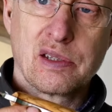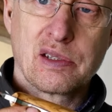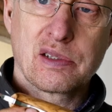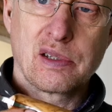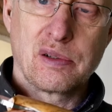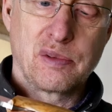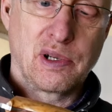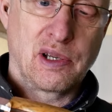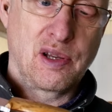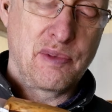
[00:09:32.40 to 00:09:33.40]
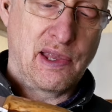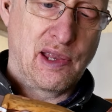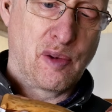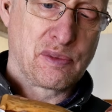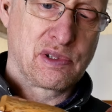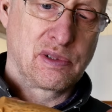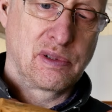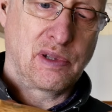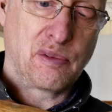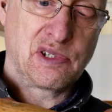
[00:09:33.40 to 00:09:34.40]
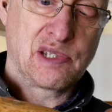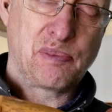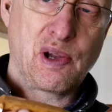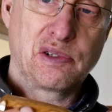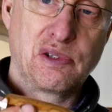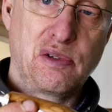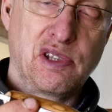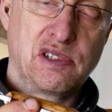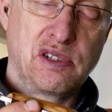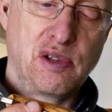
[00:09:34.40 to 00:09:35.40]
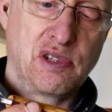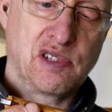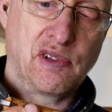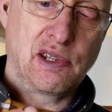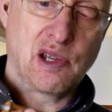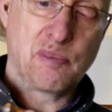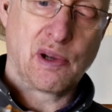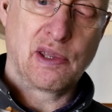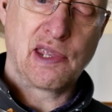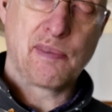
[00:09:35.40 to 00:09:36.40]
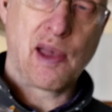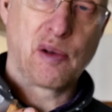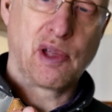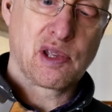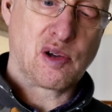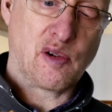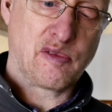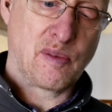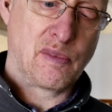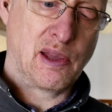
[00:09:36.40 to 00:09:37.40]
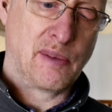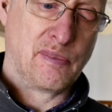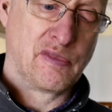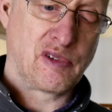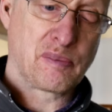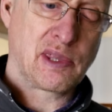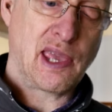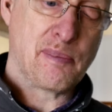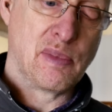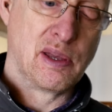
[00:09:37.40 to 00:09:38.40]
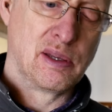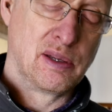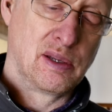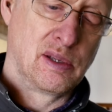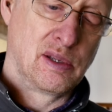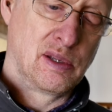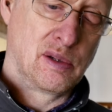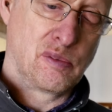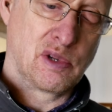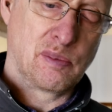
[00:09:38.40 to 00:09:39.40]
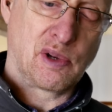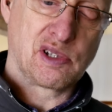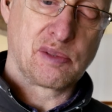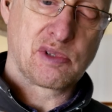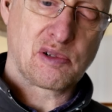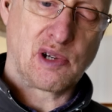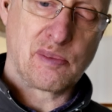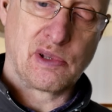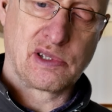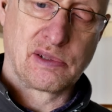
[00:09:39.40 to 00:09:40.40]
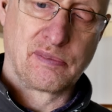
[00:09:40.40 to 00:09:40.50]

So I hope that helps. I was inspired to do this video by an email that I got from Kim, one of my subscribers.